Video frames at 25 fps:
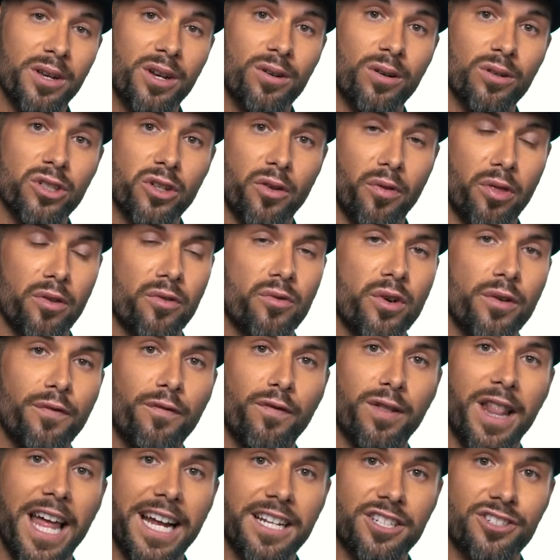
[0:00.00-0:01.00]
because of the
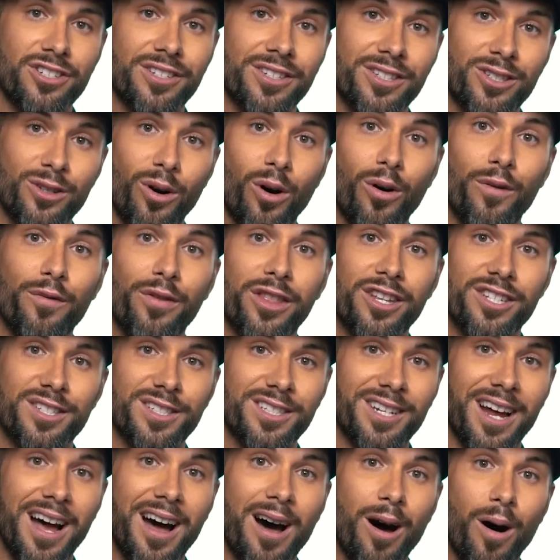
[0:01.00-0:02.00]
reflections of the
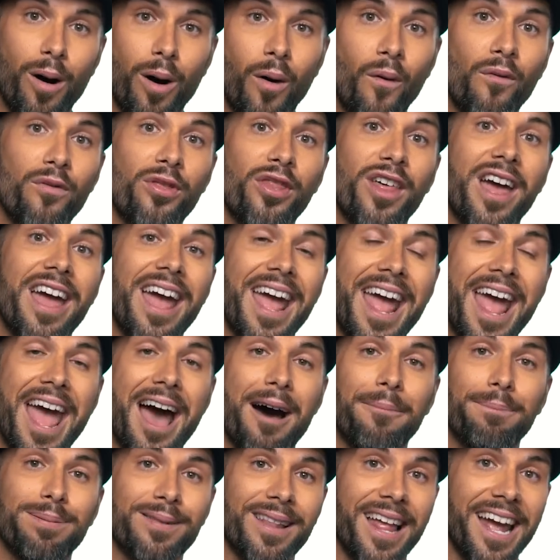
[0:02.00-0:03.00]
star of the
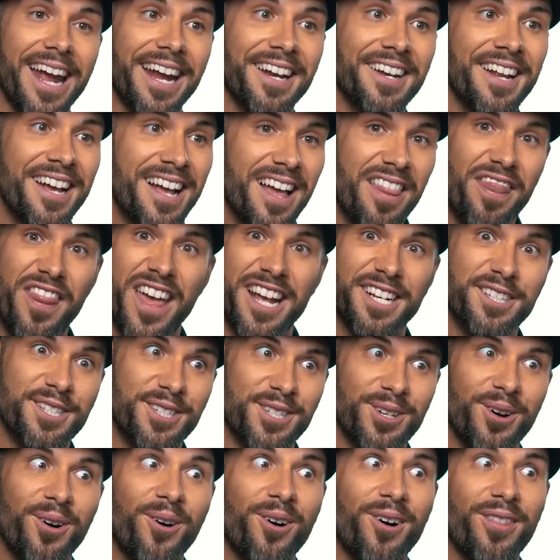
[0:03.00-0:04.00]
airplane, they
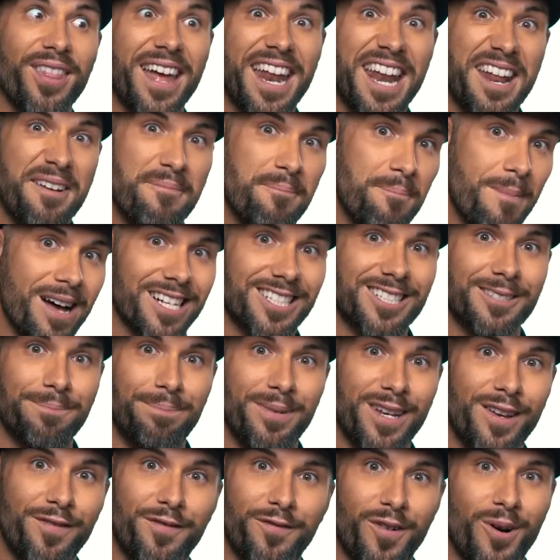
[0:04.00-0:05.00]
saw that it must
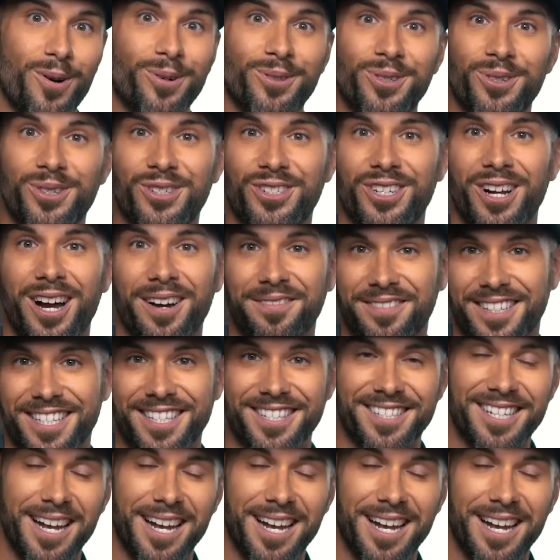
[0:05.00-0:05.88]
be photoshopped in